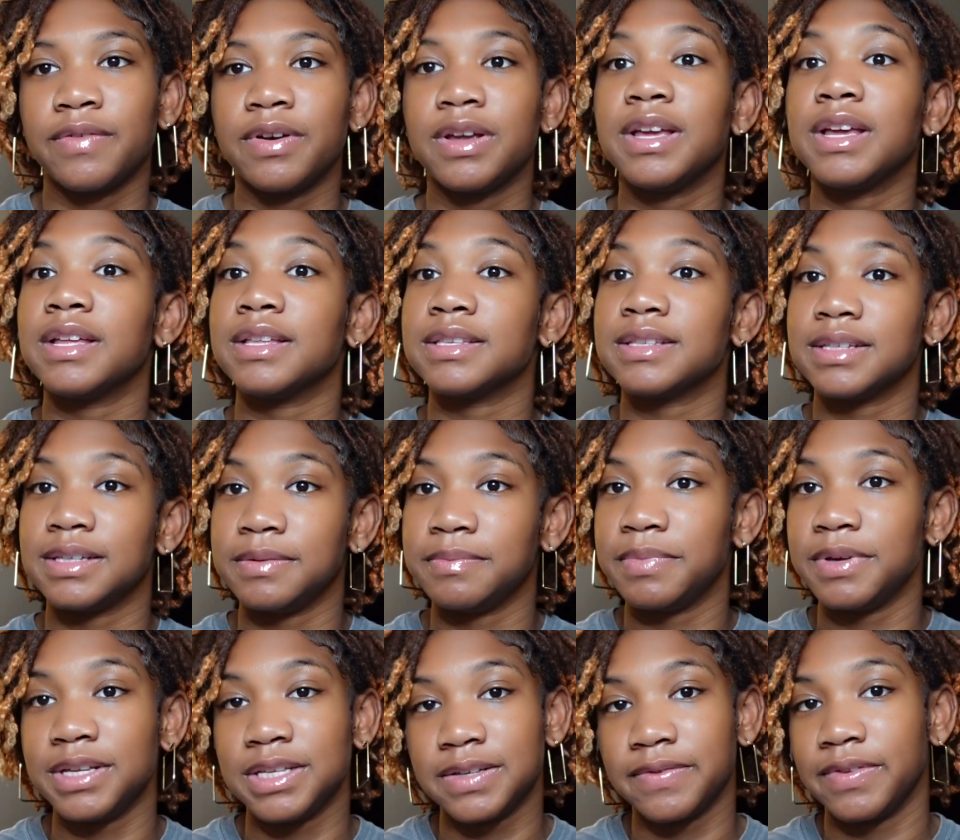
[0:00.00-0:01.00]
He can sleep
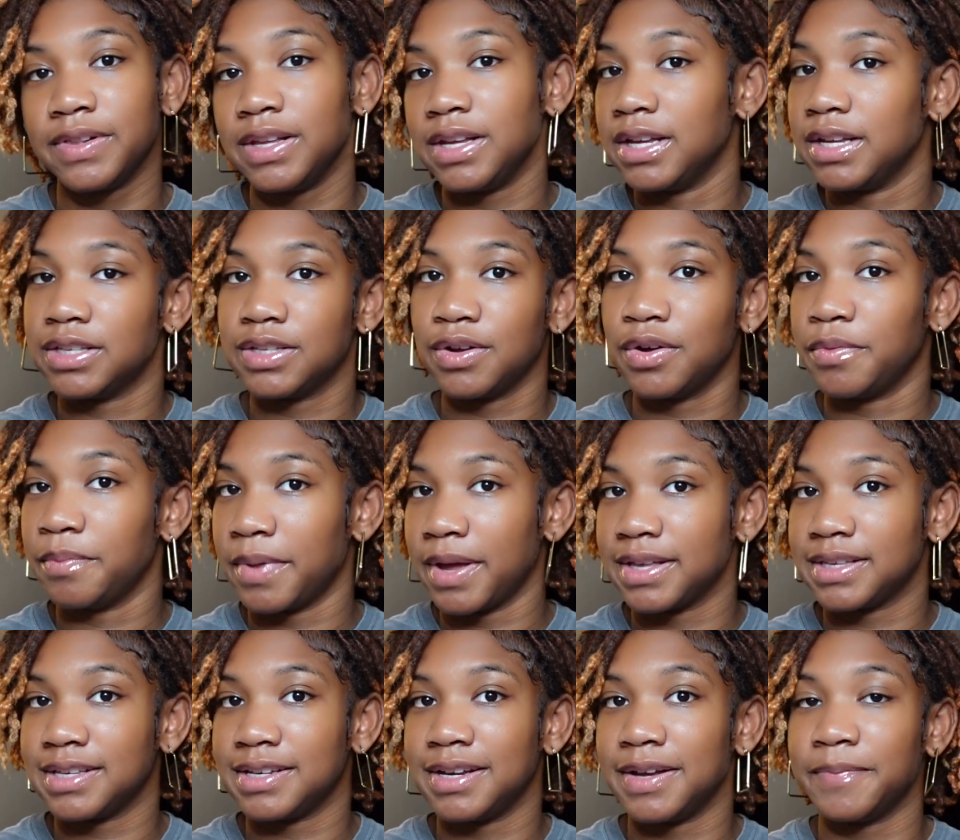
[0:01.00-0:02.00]
peacefully in his own
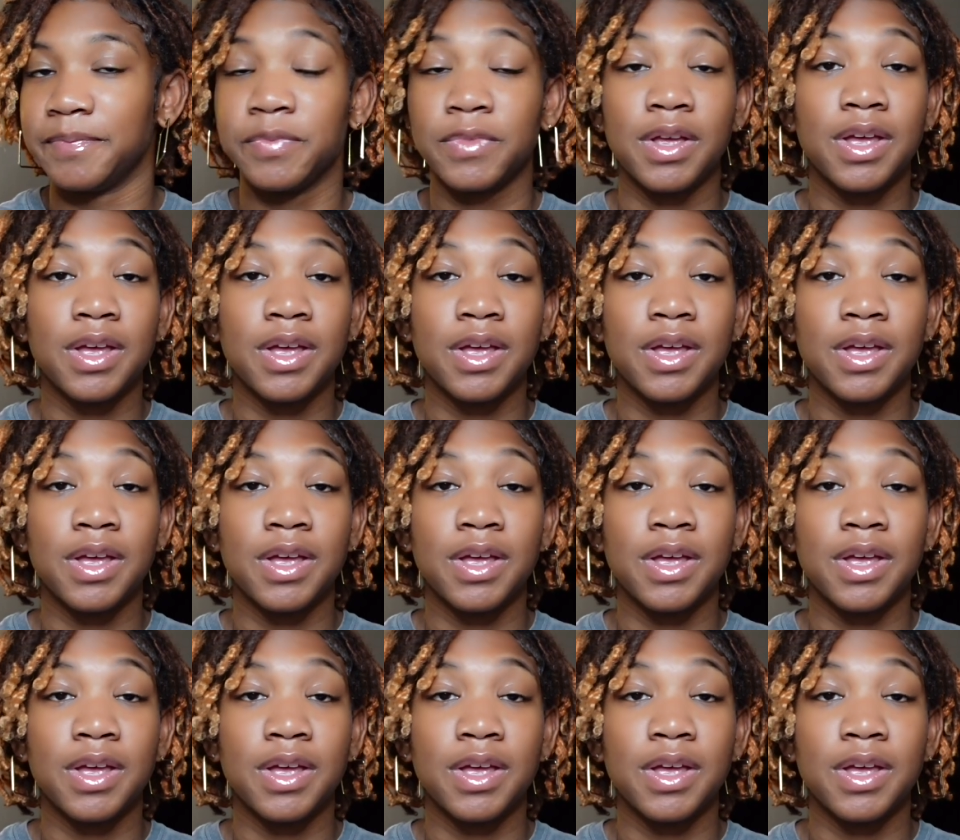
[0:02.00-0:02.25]
bassinet.